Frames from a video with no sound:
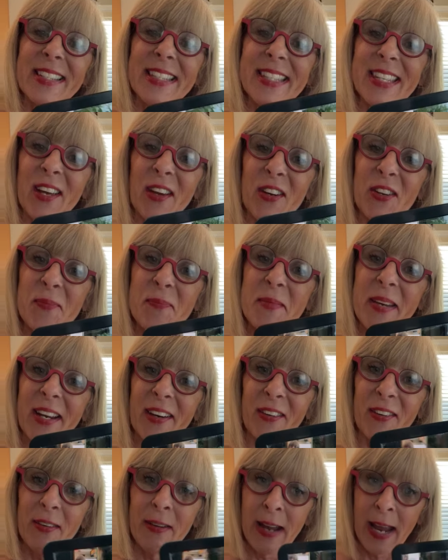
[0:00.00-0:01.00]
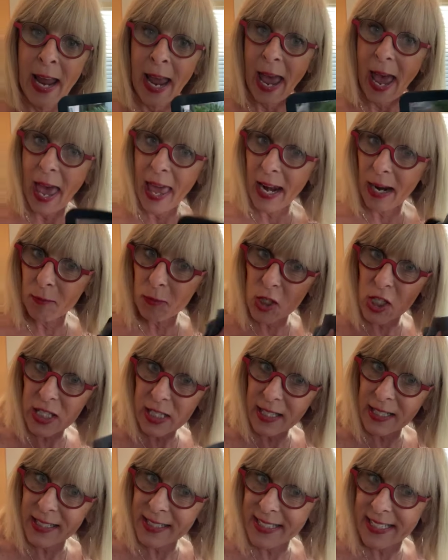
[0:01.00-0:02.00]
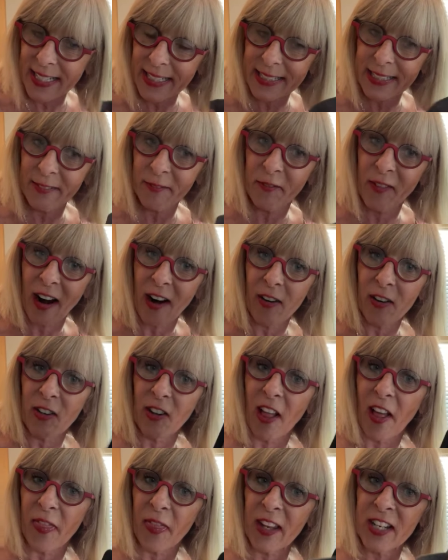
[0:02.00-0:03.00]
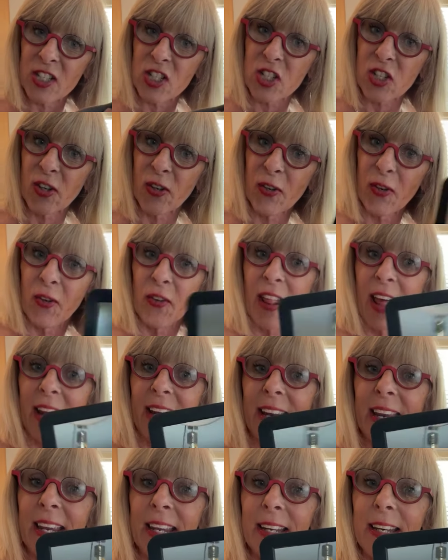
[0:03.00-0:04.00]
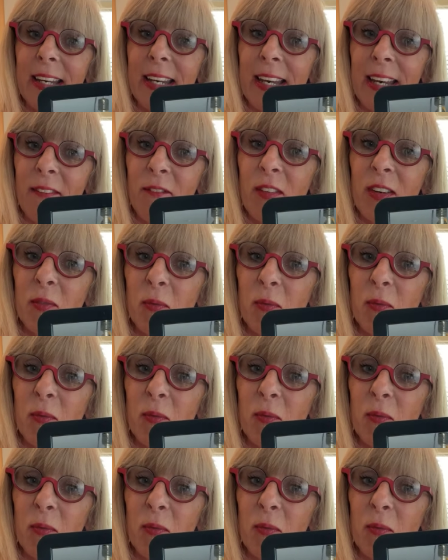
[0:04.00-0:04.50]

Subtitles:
see on a mirror, and I'm just gonna take the Enviro cloth and show you that it even